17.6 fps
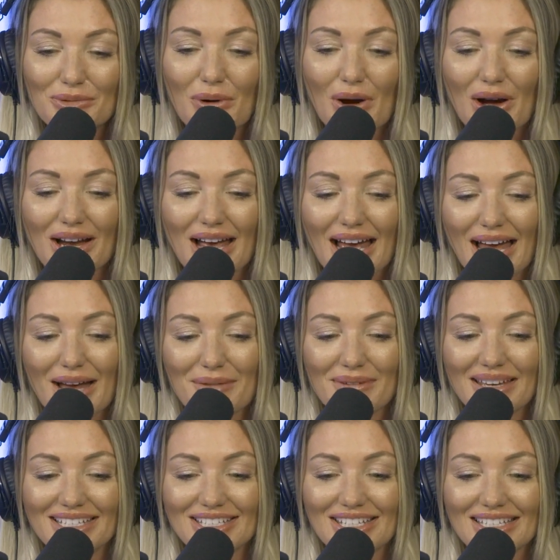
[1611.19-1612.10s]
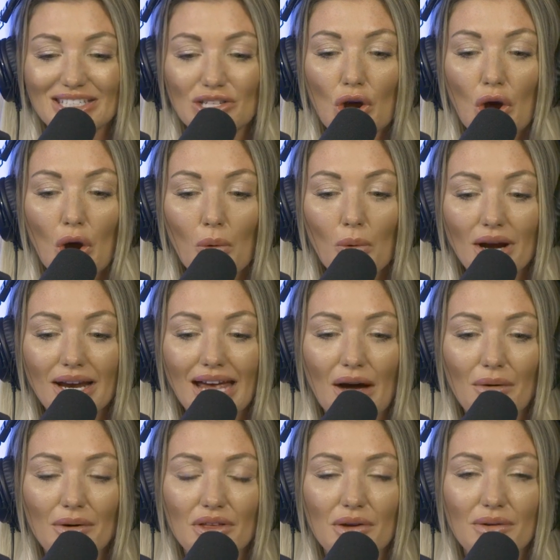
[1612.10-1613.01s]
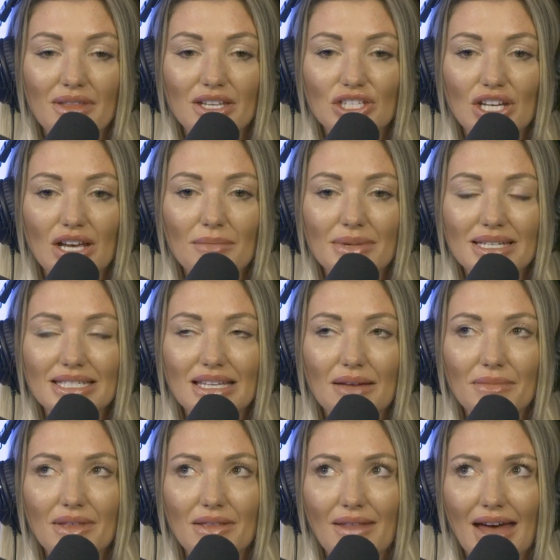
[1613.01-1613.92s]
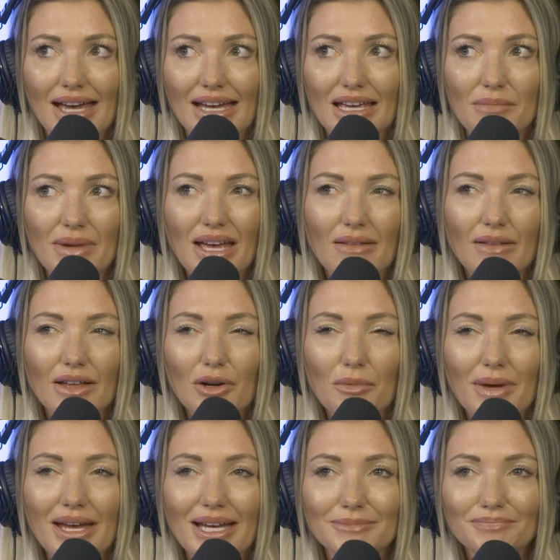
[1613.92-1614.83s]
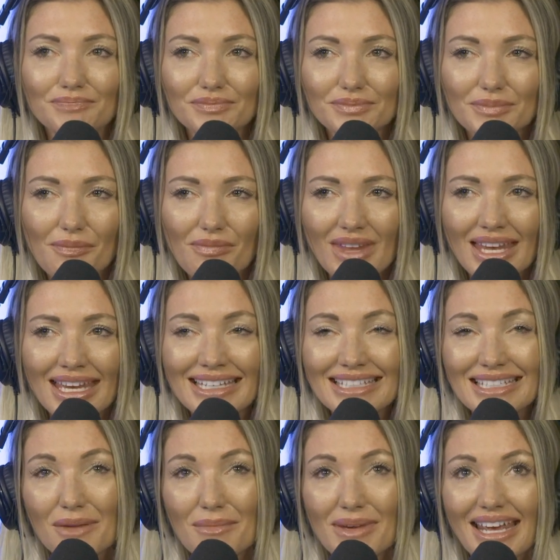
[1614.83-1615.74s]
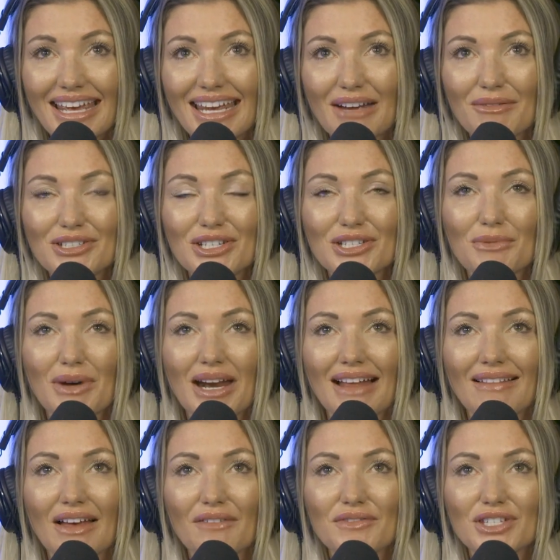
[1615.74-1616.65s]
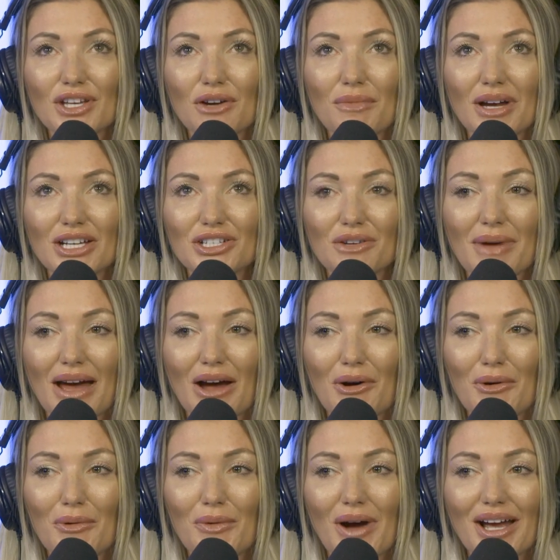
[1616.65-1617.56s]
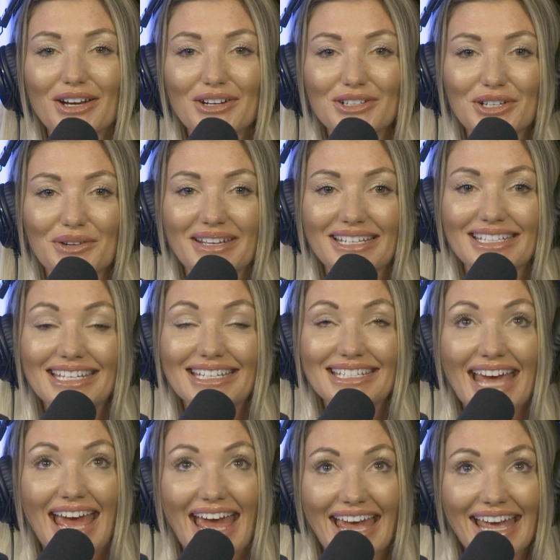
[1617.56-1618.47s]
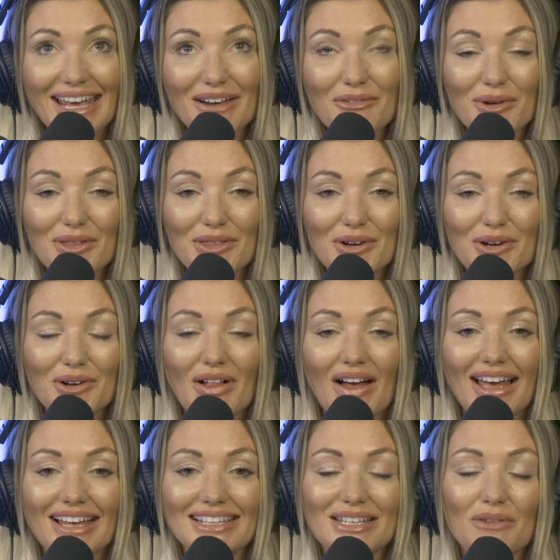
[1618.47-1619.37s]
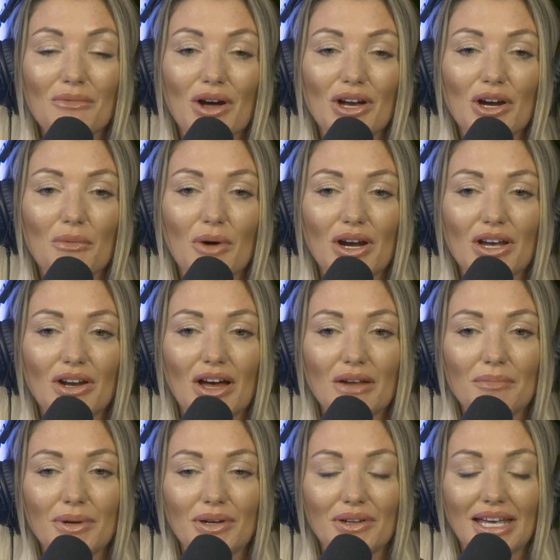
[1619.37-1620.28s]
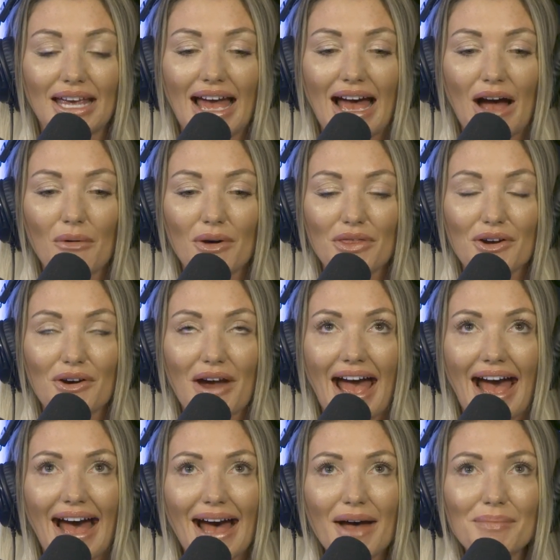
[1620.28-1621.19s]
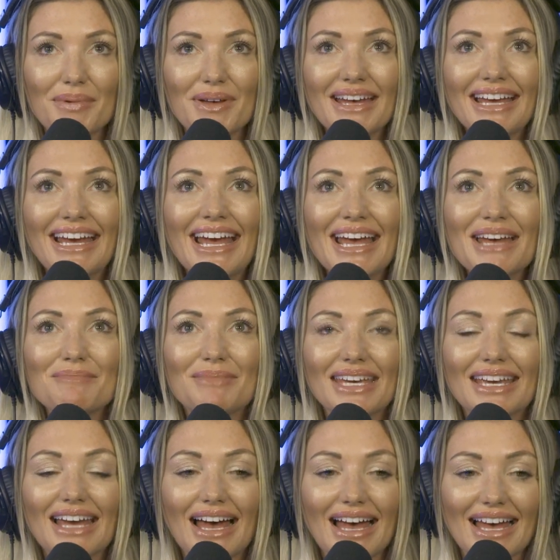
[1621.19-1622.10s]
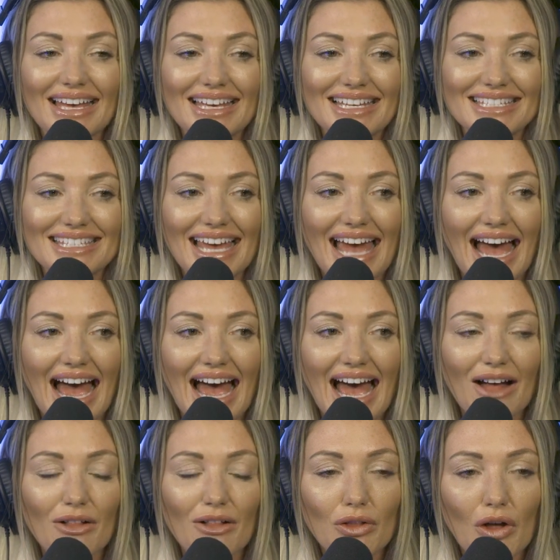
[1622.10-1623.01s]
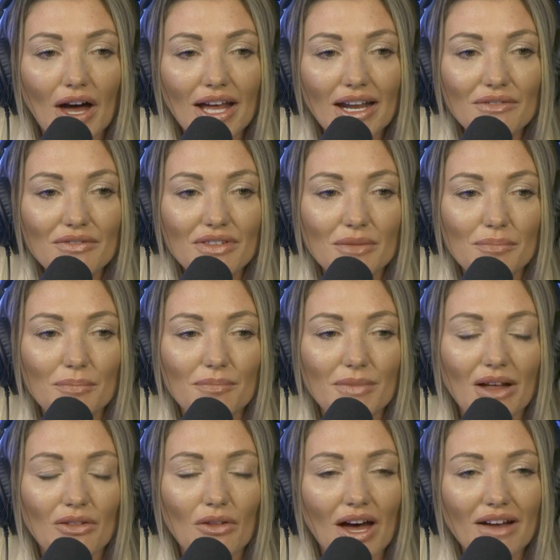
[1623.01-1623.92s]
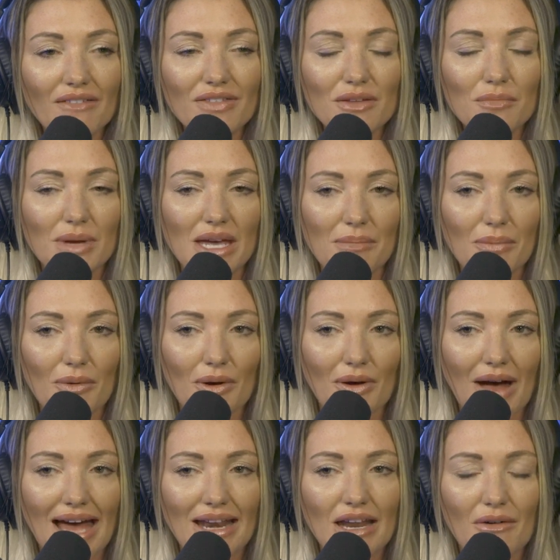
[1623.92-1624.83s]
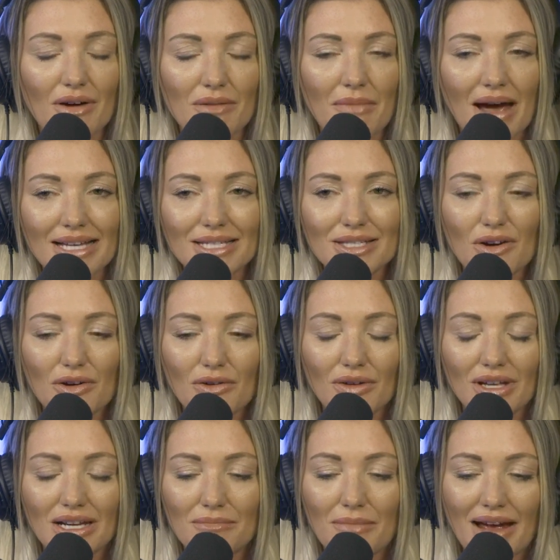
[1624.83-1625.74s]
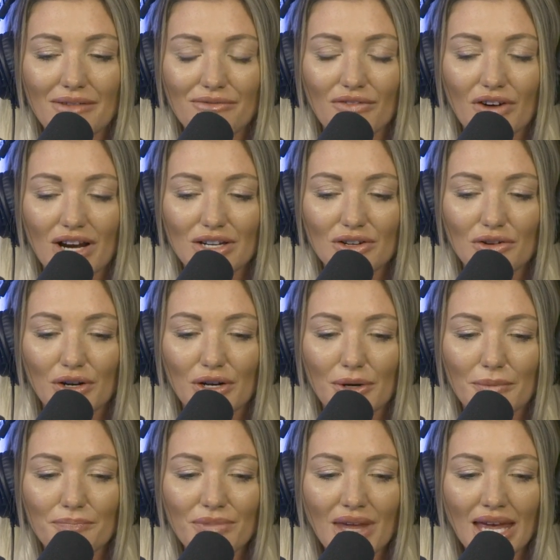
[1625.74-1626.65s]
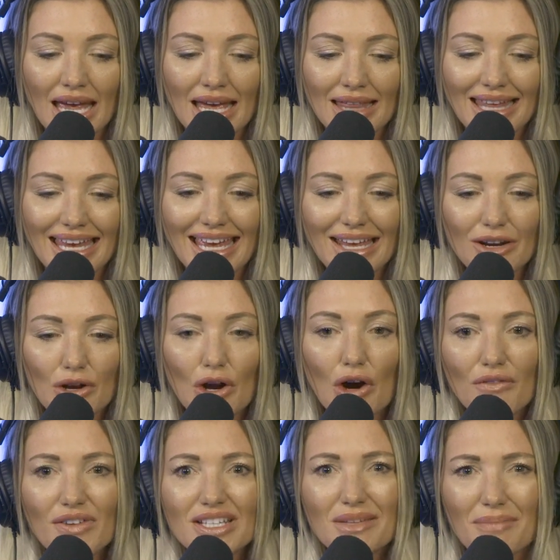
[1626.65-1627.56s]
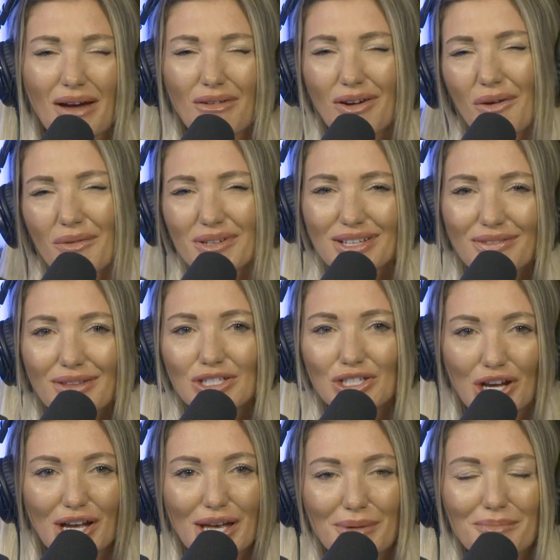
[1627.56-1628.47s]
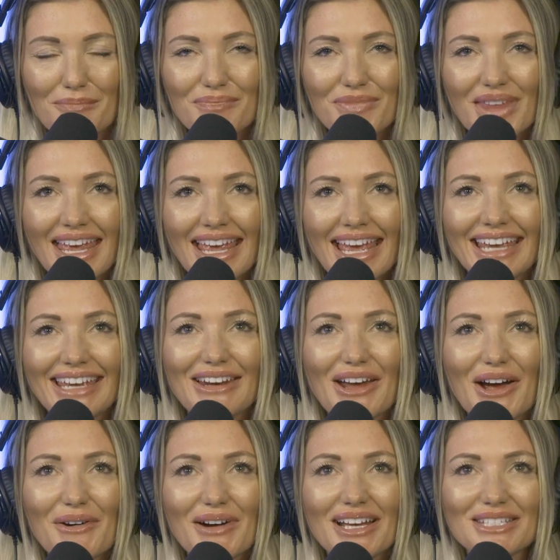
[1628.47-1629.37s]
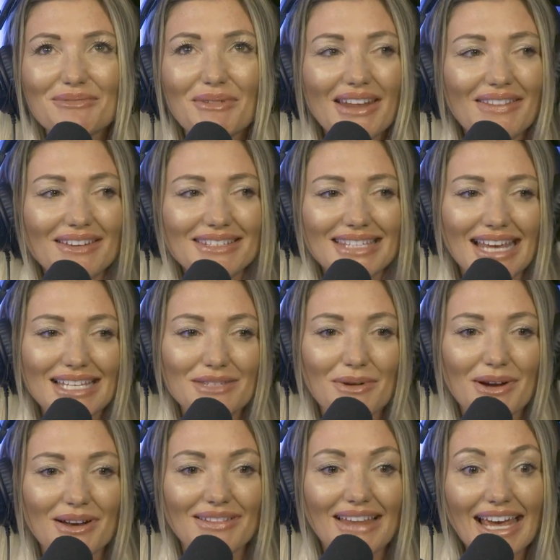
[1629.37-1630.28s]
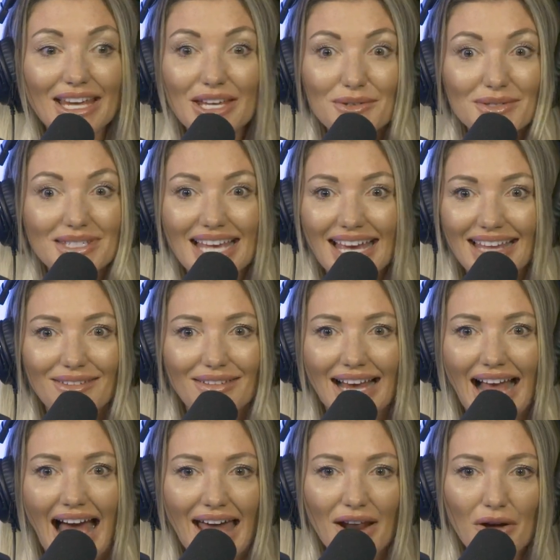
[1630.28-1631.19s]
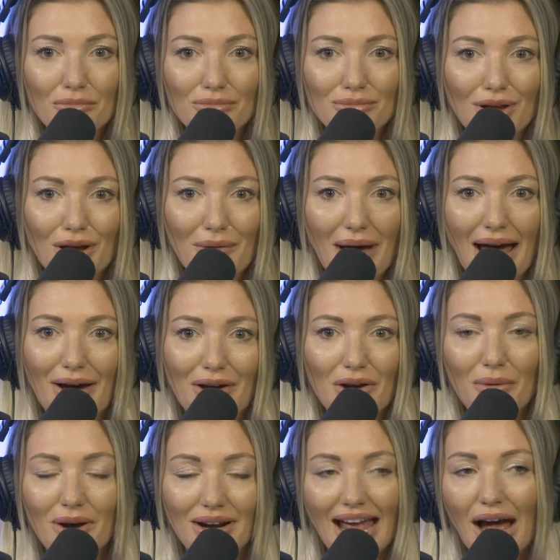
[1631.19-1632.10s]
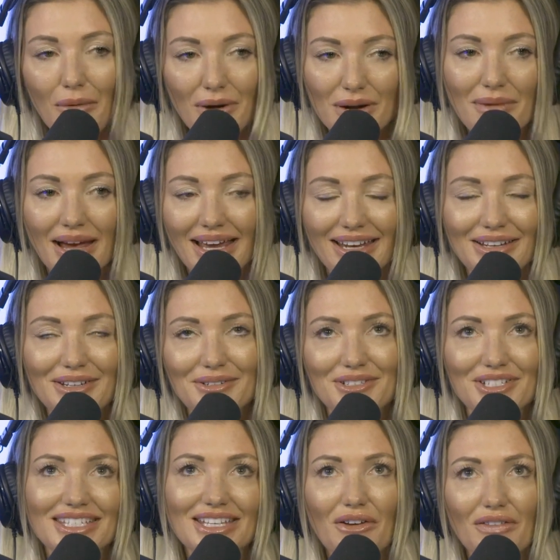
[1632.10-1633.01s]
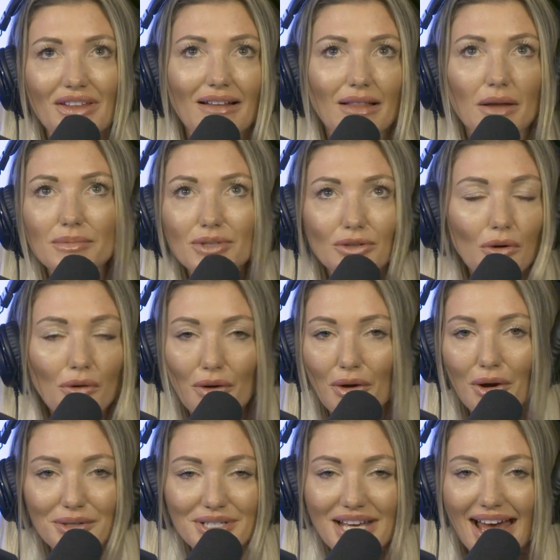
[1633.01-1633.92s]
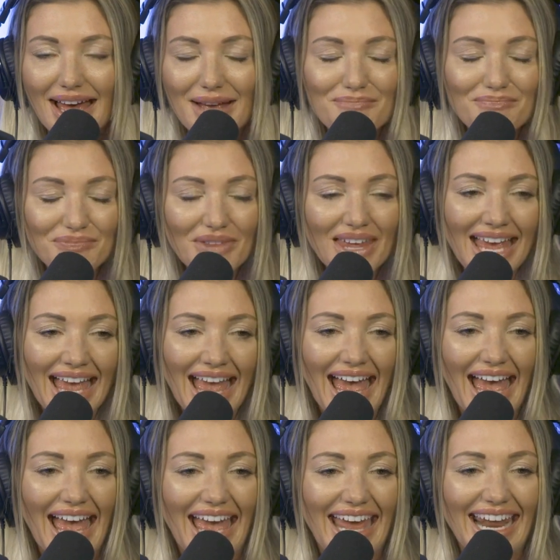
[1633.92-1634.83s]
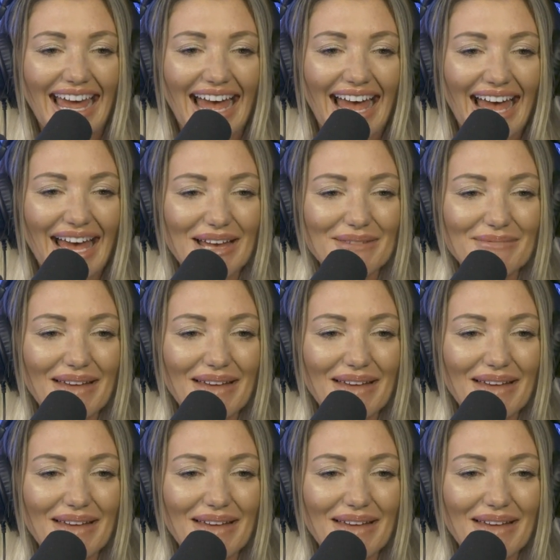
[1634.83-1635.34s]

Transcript: to walk up and just work out with you in the gym is something that can be a little bit intimidating, which is what I love so much about what you're doing today with your clients and what you're working on building out with your app, because a lot of the people I know in my circle and in my friend group, they get nervous about going to the gym. It's one of those things where, like you said, they're like, I don't know how to work out. What am I going to do? Just sit on the elliptical the whole time? And